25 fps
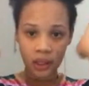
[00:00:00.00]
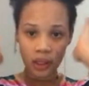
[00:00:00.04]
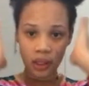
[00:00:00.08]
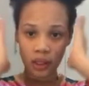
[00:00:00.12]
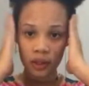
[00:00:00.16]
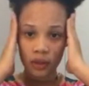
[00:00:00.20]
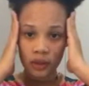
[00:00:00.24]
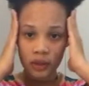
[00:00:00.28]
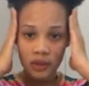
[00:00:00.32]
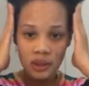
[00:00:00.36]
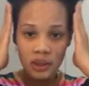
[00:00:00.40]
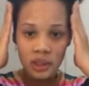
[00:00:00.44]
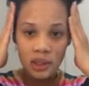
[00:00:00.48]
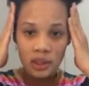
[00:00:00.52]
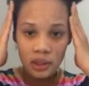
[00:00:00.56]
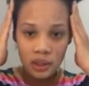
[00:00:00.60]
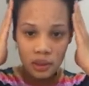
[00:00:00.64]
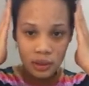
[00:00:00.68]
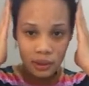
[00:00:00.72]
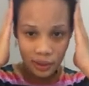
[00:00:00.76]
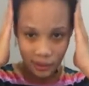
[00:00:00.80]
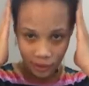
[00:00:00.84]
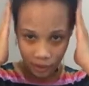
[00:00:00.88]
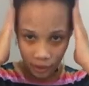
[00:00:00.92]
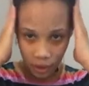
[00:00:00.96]
you see
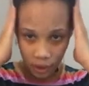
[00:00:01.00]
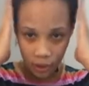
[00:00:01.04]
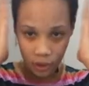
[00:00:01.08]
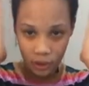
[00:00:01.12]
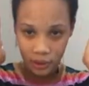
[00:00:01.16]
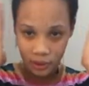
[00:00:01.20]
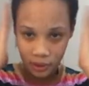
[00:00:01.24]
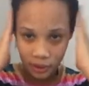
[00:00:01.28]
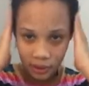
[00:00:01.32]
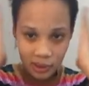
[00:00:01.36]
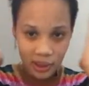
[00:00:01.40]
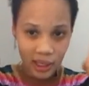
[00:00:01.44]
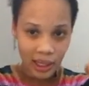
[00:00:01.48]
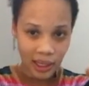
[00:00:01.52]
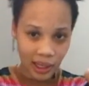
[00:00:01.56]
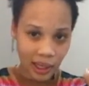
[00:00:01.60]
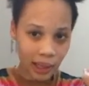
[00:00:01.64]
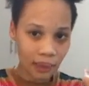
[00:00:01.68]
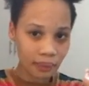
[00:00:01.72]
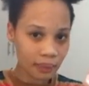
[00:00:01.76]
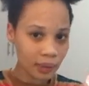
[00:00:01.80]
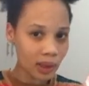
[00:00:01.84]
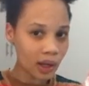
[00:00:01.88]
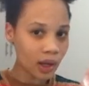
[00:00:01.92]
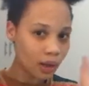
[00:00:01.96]
it's gonna stand up
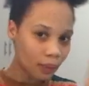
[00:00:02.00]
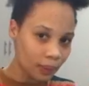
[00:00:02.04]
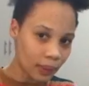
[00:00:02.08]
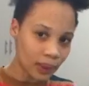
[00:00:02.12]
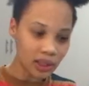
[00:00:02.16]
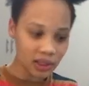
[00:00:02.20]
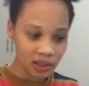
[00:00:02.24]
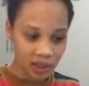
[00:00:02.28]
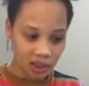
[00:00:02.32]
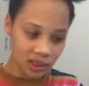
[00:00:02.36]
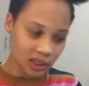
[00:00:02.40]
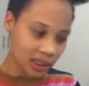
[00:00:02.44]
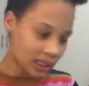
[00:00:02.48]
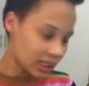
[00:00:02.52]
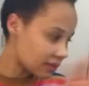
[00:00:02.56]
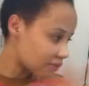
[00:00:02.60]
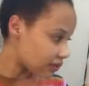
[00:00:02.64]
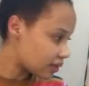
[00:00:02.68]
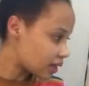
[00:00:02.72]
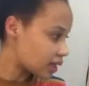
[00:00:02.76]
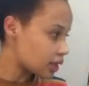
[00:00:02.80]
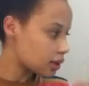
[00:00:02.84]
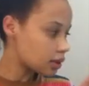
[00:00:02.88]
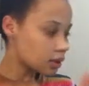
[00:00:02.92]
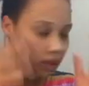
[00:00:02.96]
now, but just leave
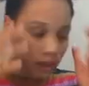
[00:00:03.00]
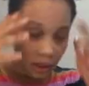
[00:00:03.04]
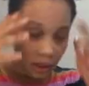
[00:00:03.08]
that